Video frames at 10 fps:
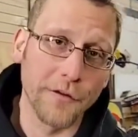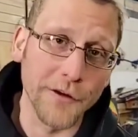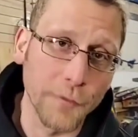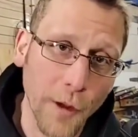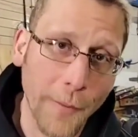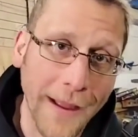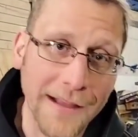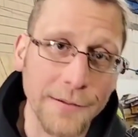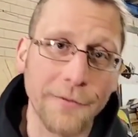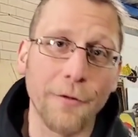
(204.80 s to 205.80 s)
Griswold
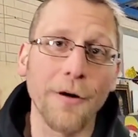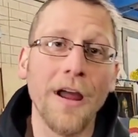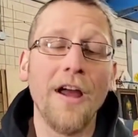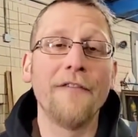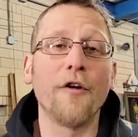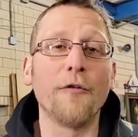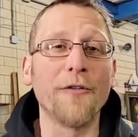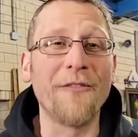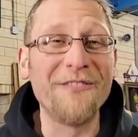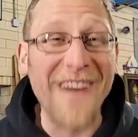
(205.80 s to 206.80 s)
pans before for
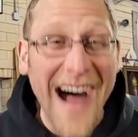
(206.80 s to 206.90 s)
over